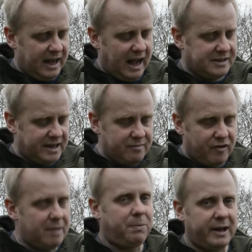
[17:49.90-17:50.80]
as a
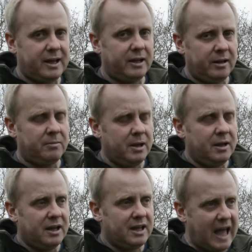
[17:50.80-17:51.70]
replica,
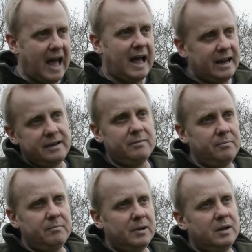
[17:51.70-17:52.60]

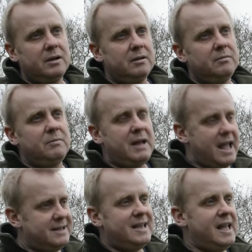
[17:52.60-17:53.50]
can
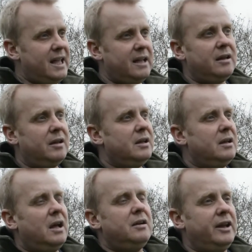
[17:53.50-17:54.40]
hitting,
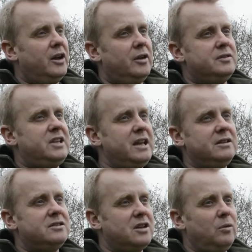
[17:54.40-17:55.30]
you know,
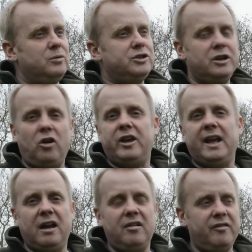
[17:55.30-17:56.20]
tin soldier knocking
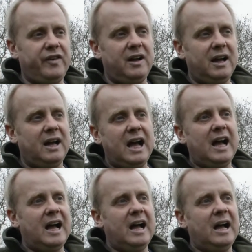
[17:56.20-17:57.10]
over,
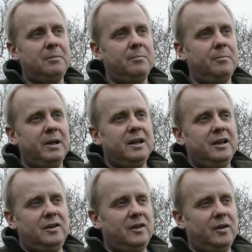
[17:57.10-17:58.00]

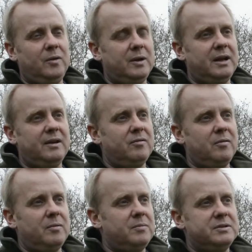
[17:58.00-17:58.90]
you know,
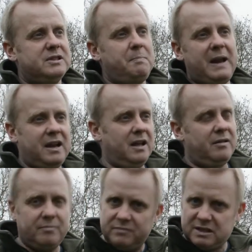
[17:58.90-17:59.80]
spinner
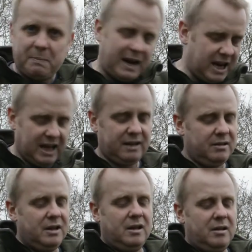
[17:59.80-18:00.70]
spinning
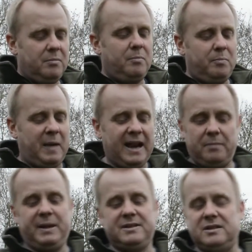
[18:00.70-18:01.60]
pellet
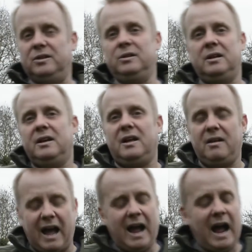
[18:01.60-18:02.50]
pistol,
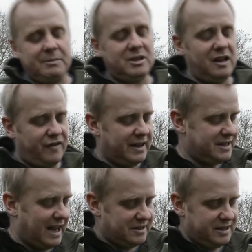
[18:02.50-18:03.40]
absolutely
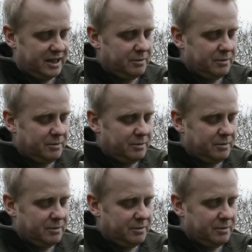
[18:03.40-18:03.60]
fantastic. The